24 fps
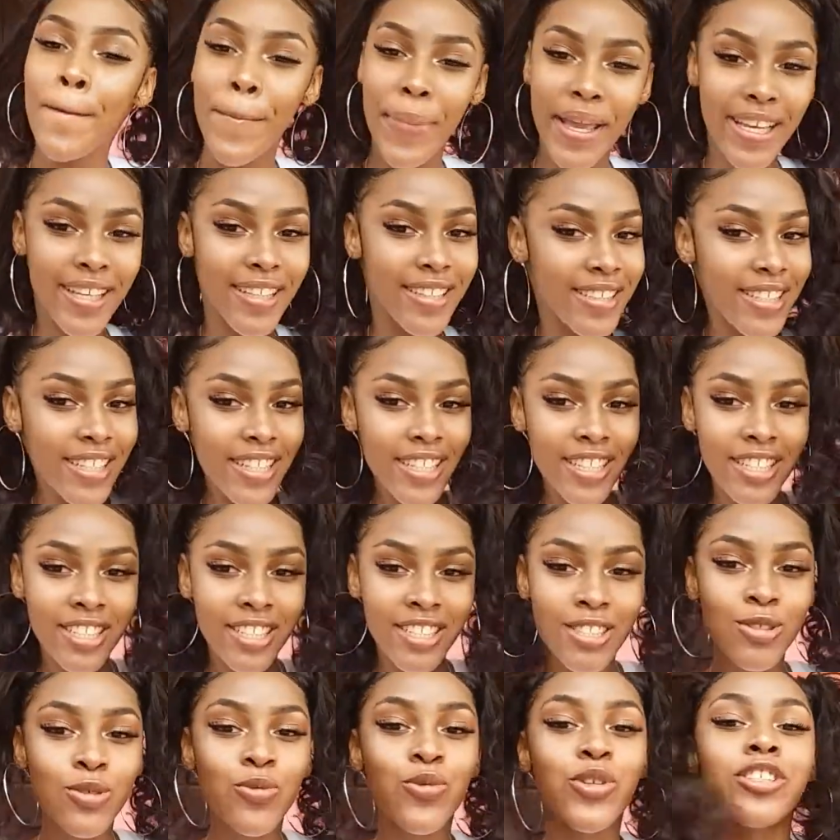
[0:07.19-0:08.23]

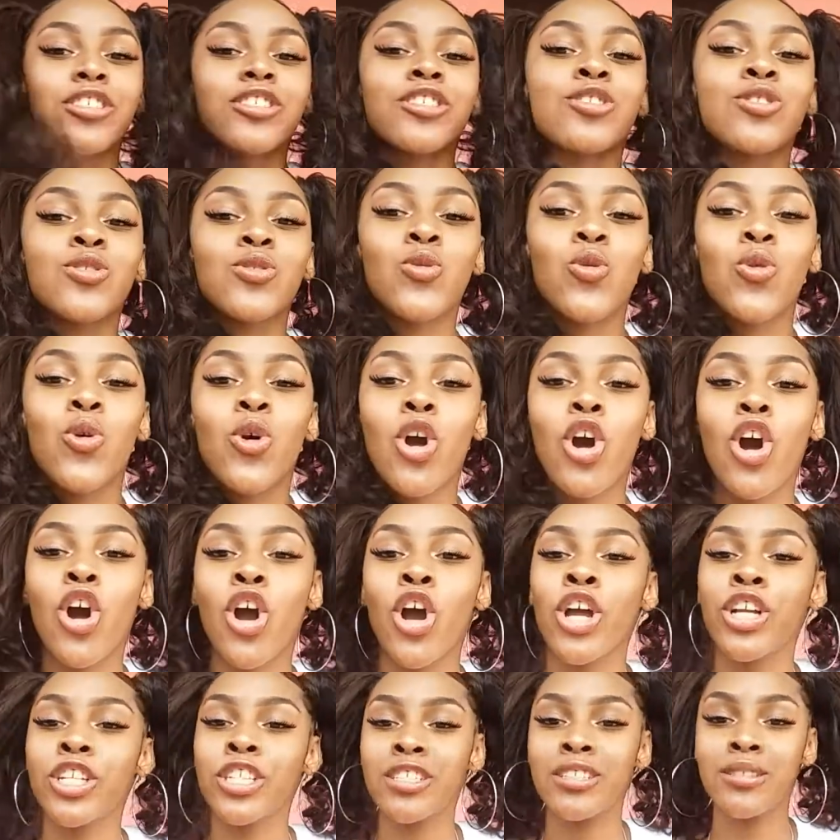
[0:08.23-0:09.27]
pigtails, which is so
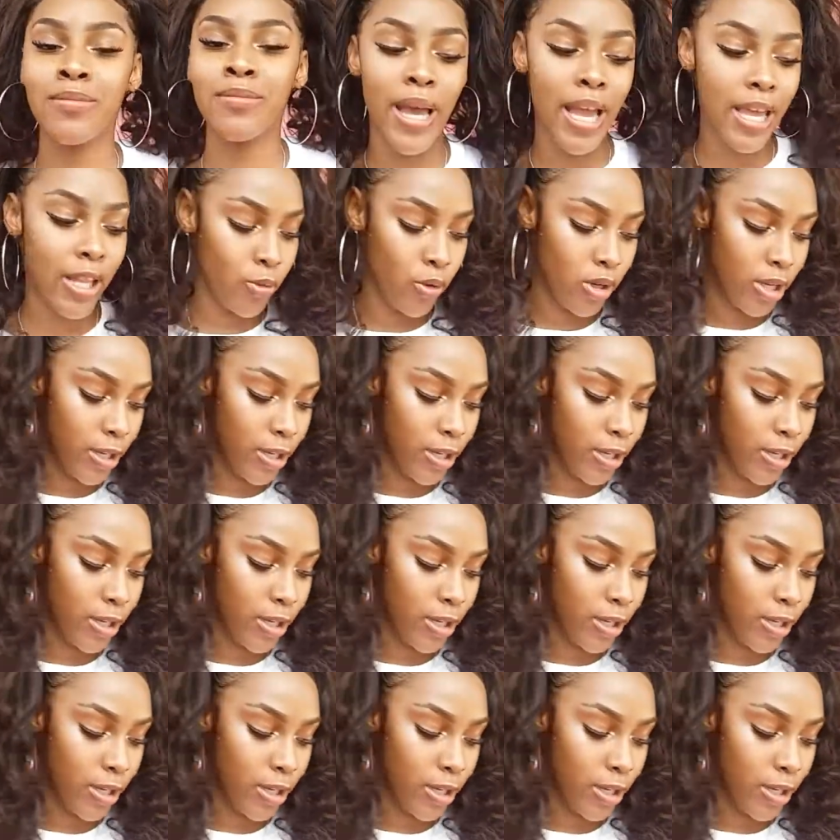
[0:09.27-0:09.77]
gorgeous, by the